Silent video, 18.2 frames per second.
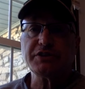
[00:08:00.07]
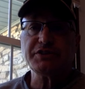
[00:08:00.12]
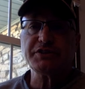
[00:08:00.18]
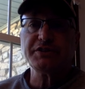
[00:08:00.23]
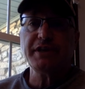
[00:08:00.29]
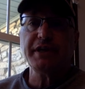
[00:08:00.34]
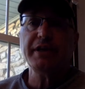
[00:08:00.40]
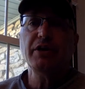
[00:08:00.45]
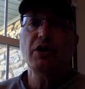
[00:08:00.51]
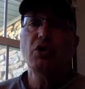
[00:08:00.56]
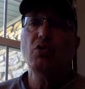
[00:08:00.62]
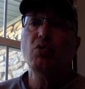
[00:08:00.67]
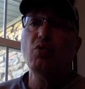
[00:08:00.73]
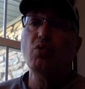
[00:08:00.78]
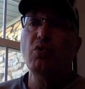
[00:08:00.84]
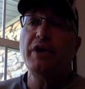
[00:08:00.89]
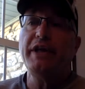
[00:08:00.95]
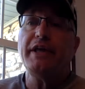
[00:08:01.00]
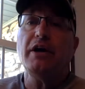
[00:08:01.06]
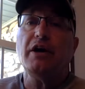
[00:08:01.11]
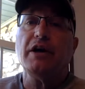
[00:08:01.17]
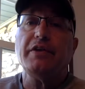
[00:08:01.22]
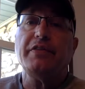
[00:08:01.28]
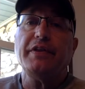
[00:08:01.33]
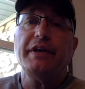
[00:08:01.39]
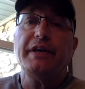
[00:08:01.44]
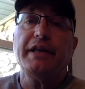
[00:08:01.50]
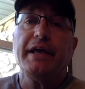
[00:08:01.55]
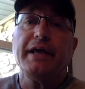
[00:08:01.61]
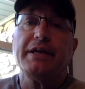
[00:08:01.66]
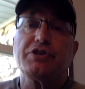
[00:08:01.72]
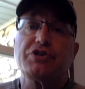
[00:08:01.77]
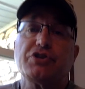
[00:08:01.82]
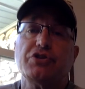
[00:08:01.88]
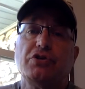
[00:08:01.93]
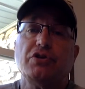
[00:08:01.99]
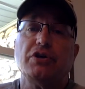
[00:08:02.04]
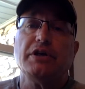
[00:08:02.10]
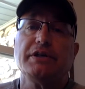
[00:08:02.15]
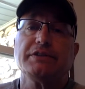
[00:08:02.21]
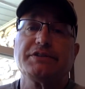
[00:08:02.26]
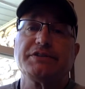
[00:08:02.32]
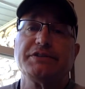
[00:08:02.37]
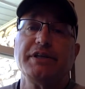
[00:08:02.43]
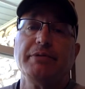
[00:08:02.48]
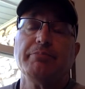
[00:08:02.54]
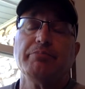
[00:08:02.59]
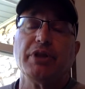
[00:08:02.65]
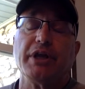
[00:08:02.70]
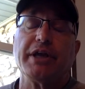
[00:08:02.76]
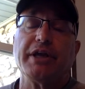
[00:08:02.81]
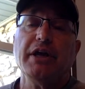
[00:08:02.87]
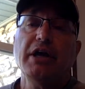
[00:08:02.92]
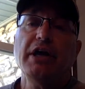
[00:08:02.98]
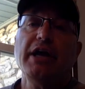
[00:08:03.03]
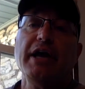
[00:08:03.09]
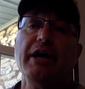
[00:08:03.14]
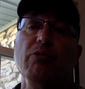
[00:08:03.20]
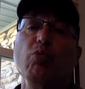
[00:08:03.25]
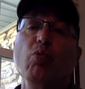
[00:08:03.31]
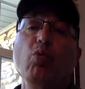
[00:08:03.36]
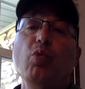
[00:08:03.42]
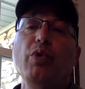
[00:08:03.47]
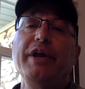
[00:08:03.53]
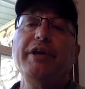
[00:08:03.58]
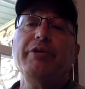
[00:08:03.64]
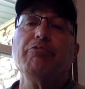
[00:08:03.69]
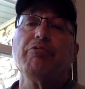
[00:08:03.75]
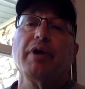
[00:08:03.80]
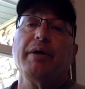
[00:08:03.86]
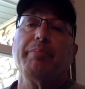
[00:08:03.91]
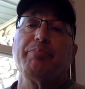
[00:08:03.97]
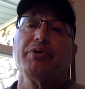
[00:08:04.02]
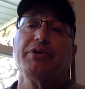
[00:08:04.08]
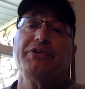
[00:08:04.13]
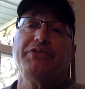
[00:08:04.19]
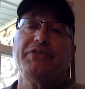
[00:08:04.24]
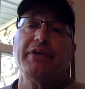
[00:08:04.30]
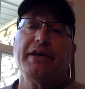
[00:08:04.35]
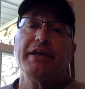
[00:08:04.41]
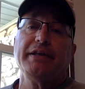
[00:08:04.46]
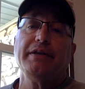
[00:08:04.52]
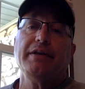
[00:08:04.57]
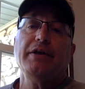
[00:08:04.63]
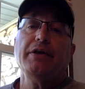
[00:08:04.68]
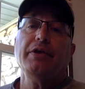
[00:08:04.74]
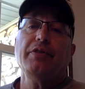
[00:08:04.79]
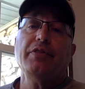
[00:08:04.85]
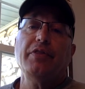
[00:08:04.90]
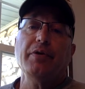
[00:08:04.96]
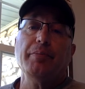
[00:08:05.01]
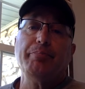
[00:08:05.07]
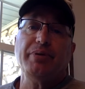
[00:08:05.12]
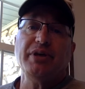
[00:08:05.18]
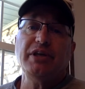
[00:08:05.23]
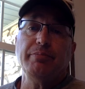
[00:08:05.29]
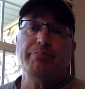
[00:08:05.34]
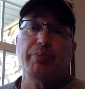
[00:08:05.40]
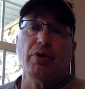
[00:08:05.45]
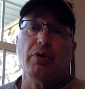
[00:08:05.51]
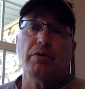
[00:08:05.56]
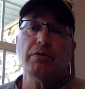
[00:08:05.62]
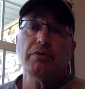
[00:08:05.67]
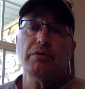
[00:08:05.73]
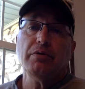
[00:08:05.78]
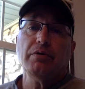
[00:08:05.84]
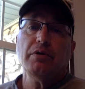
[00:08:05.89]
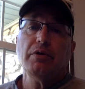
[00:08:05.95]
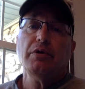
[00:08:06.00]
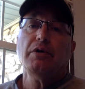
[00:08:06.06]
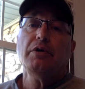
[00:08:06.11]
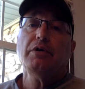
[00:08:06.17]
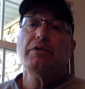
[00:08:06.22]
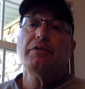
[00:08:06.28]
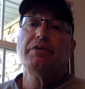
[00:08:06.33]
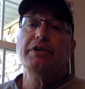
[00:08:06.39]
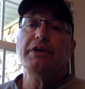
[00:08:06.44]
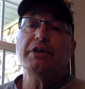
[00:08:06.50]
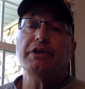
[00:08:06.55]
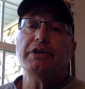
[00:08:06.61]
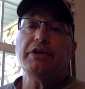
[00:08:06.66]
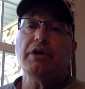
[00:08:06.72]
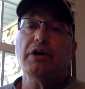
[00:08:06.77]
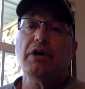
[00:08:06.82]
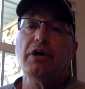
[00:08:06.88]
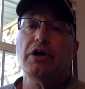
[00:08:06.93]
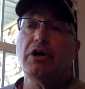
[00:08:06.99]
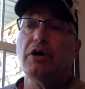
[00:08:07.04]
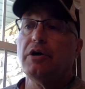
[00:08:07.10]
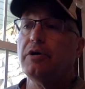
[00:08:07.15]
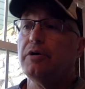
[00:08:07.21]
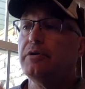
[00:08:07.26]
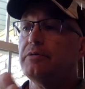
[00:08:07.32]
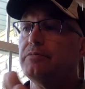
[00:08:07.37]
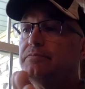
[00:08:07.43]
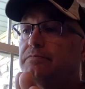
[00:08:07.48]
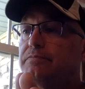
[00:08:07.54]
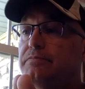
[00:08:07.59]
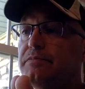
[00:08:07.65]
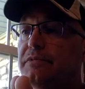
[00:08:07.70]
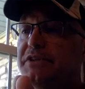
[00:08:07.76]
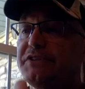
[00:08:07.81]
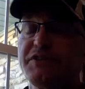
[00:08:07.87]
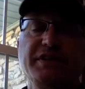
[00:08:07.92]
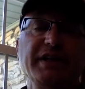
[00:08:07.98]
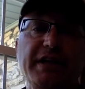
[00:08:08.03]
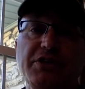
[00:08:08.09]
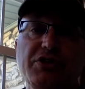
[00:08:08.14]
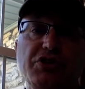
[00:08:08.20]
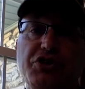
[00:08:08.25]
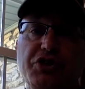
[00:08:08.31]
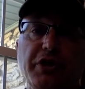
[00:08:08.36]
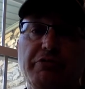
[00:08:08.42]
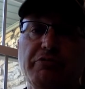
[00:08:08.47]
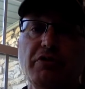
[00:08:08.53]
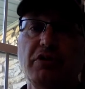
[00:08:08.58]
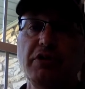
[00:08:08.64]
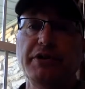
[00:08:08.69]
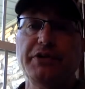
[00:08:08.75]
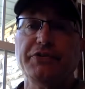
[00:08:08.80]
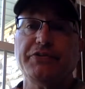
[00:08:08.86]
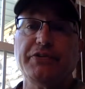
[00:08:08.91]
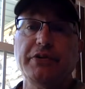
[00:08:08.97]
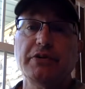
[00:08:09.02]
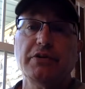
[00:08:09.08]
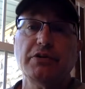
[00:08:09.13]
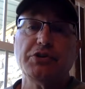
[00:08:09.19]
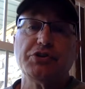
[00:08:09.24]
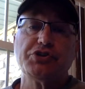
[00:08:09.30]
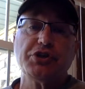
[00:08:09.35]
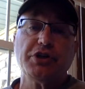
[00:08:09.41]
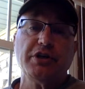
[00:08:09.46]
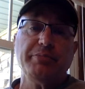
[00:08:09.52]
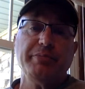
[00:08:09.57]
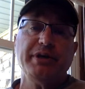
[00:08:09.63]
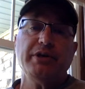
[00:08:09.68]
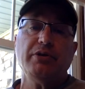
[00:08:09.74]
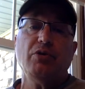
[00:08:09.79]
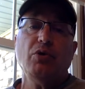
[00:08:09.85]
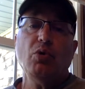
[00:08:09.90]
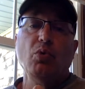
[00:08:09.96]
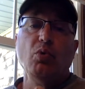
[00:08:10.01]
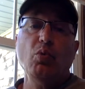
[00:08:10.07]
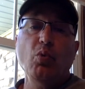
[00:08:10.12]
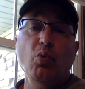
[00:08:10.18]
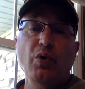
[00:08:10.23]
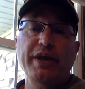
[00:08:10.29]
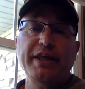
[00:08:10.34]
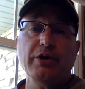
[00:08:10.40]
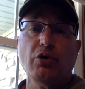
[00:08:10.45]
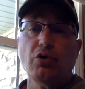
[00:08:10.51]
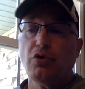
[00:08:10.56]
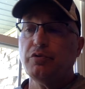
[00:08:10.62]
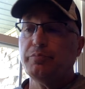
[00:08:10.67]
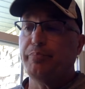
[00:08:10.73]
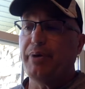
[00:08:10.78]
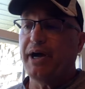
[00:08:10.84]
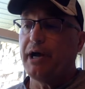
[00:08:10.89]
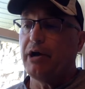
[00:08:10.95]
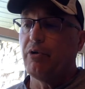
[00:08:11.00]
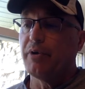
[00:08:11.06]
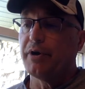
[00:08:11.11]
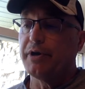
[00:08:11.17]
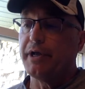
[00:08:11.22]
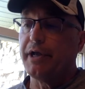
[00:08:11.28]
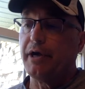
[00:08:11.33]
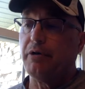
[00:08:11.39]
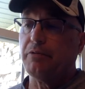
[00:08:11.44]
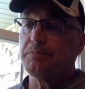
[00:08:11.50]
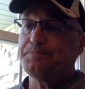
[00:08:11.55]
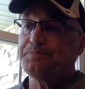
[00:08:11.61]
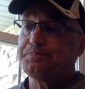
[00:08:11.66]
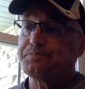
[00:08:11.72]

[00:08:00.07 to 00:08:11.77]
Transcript: to say, we are the National Assembly and we represent the people. The Estates General is illegitimate. We hold power now.